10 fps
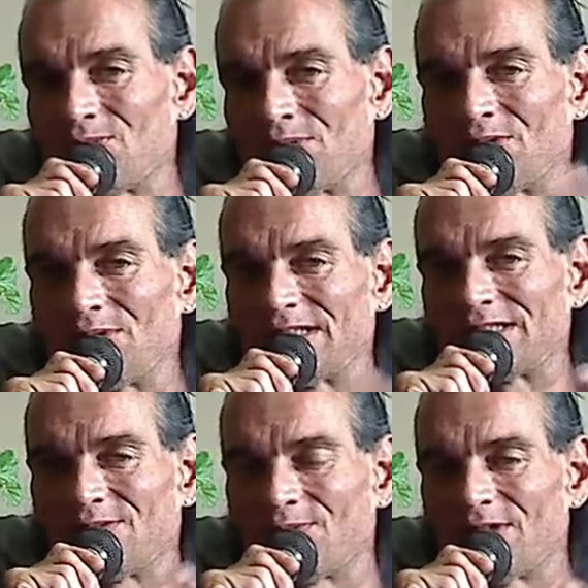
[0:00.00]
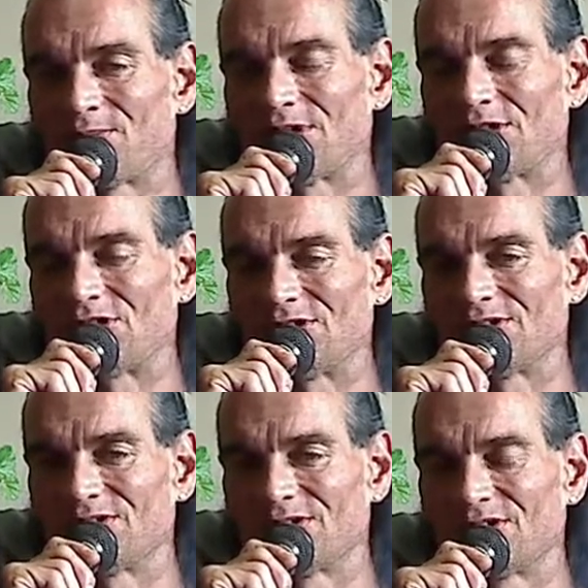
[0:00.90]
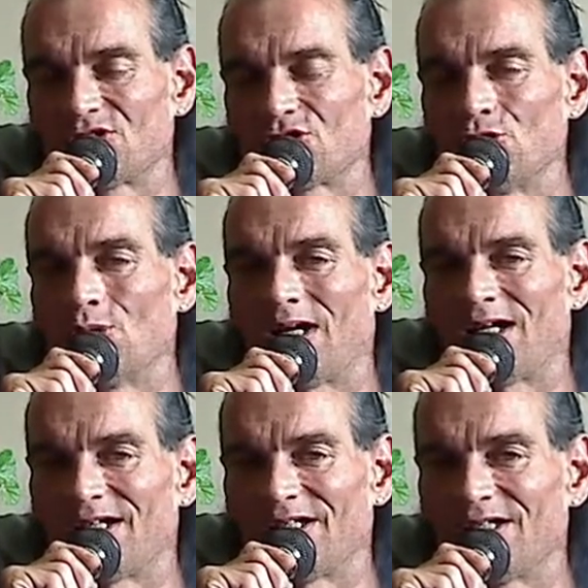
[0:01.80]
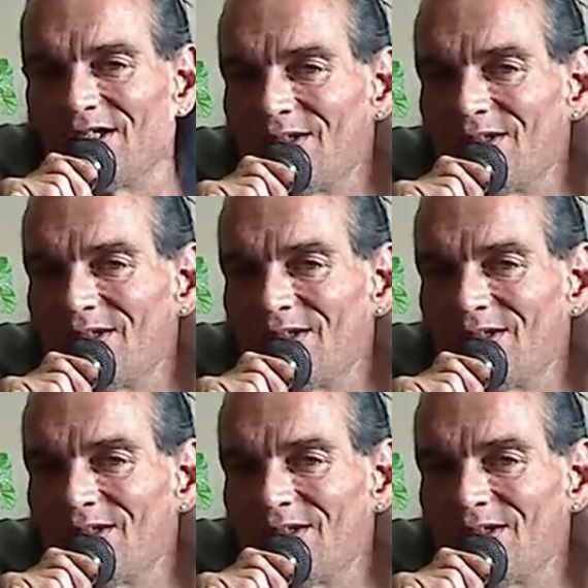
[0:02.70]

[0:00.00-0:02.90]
we don't like that vibration. It's too high.